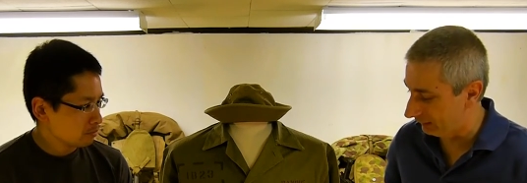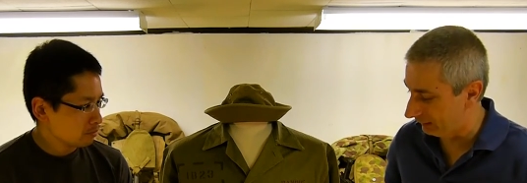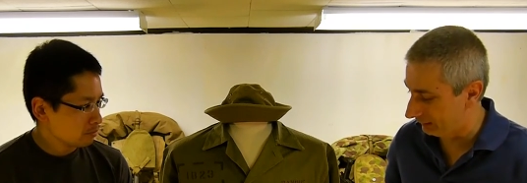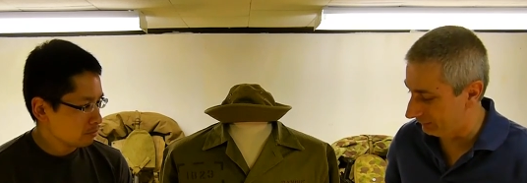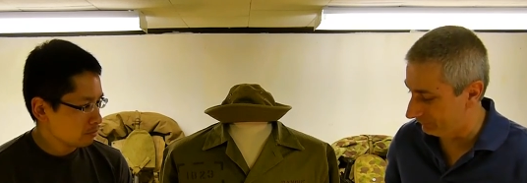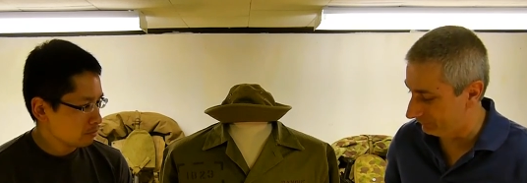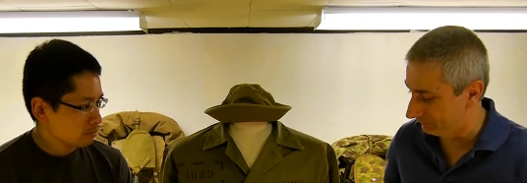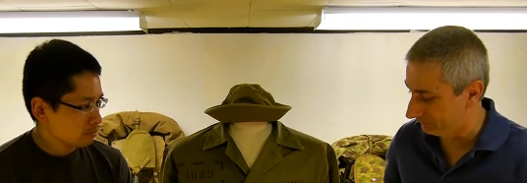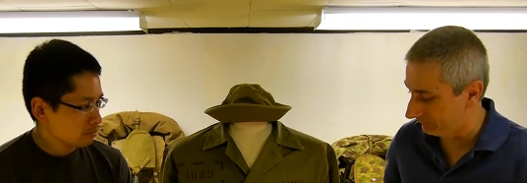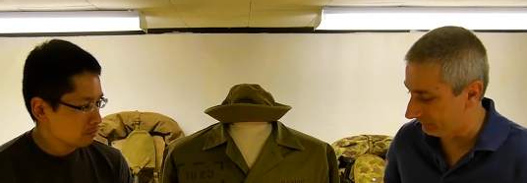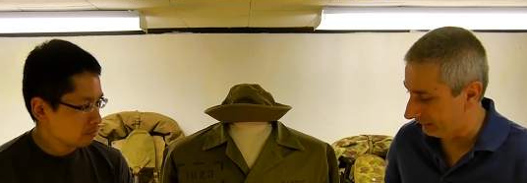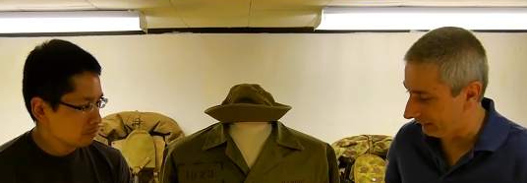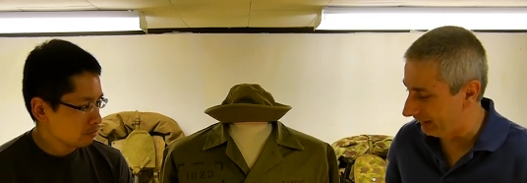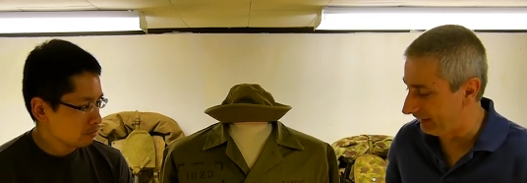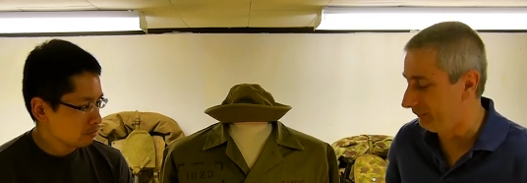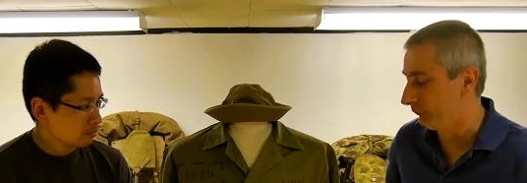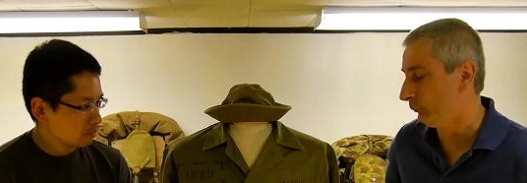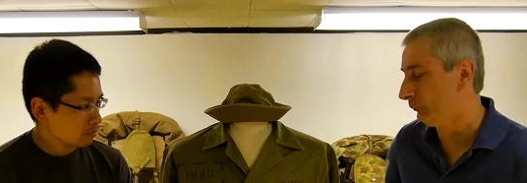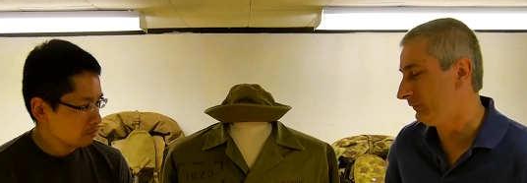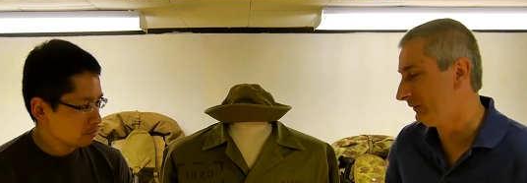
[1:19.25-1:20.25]
Speaker 1: Um,
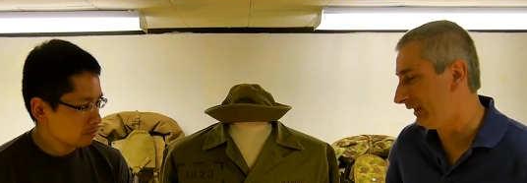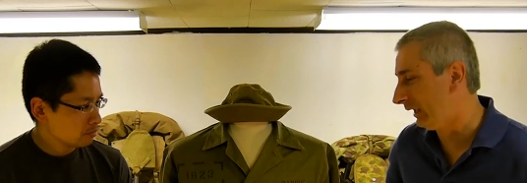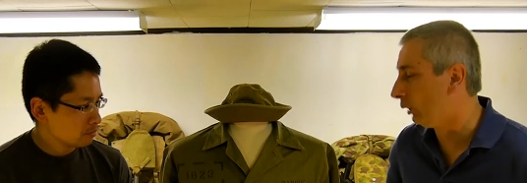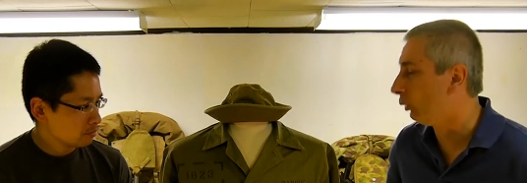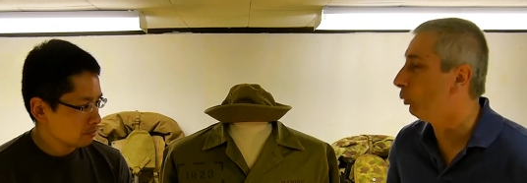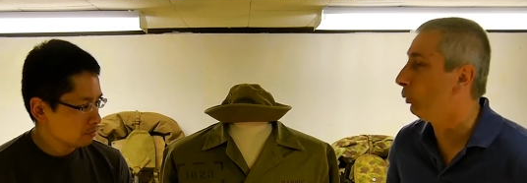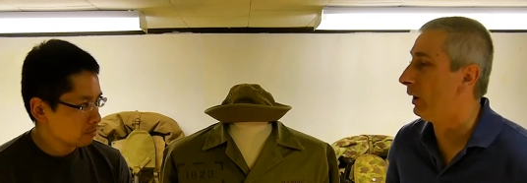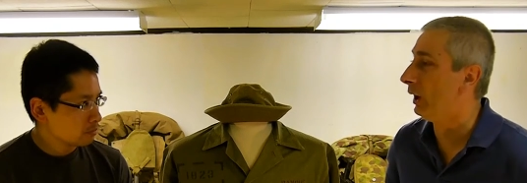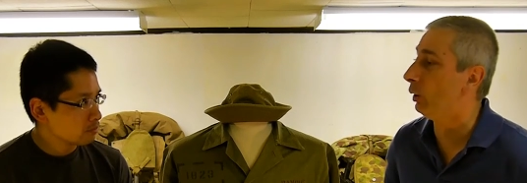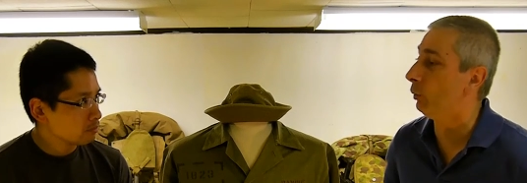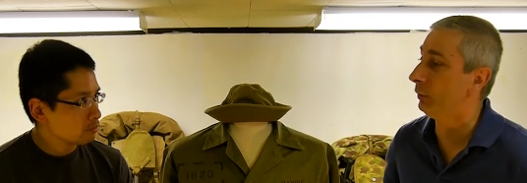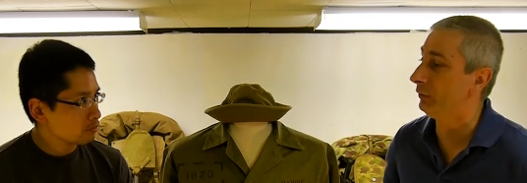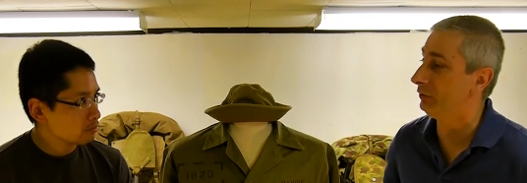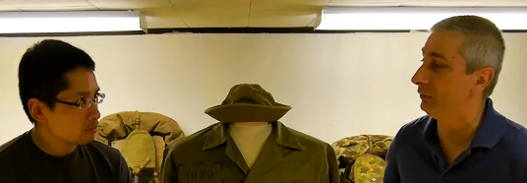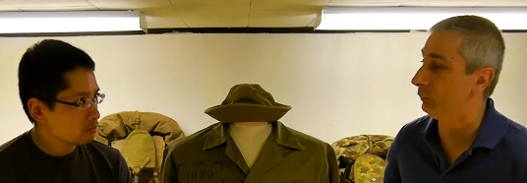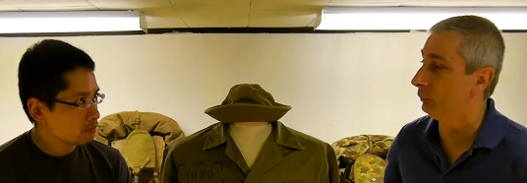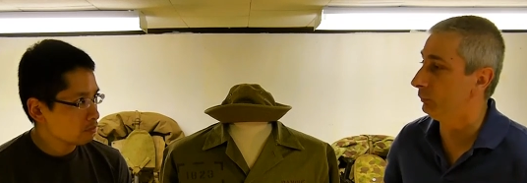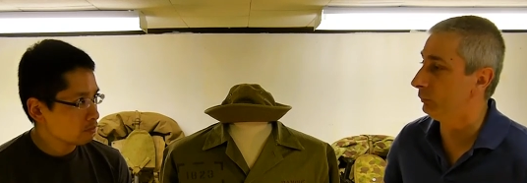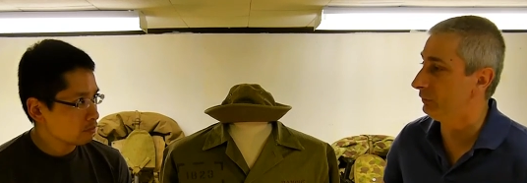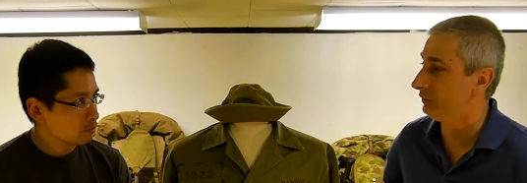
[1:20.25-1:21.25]
it dealt well
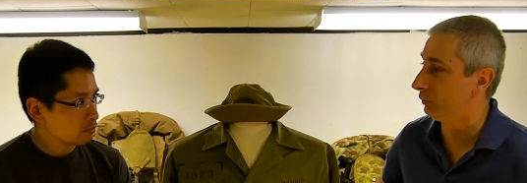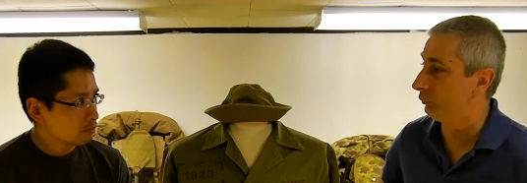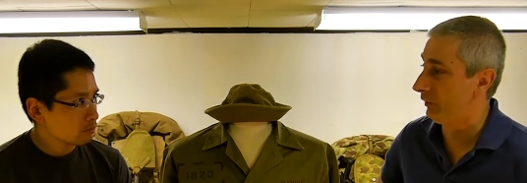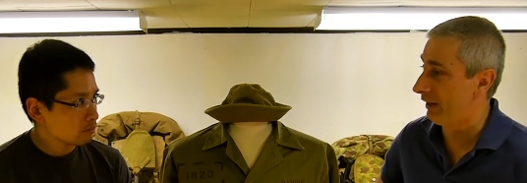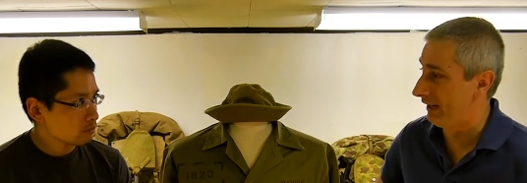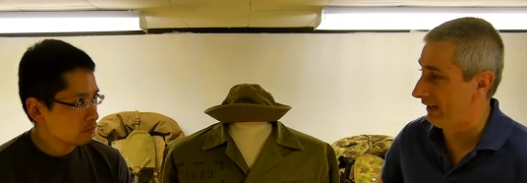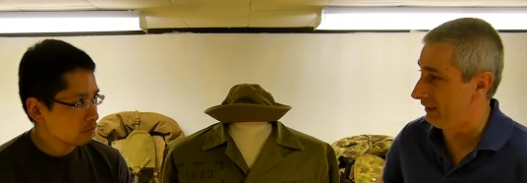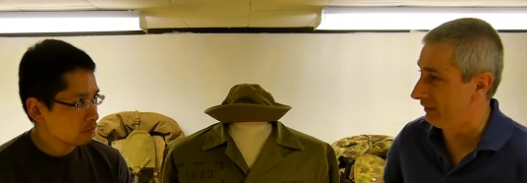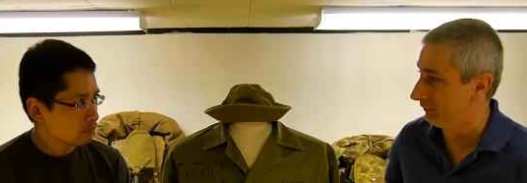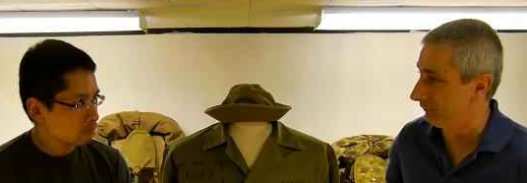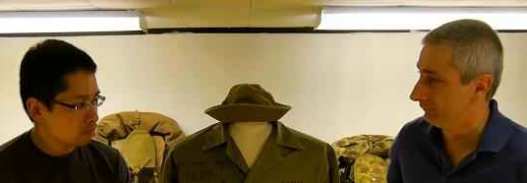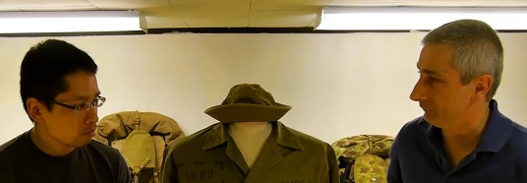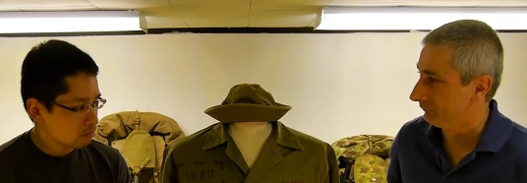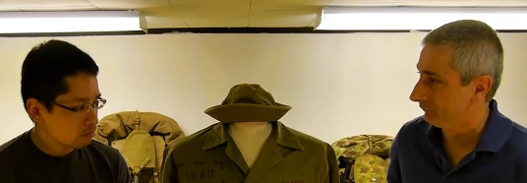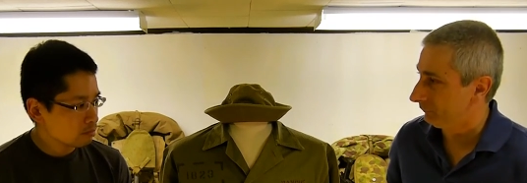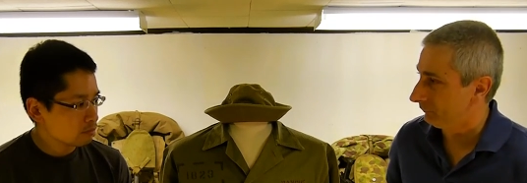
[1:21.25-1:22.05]
with the with the rain.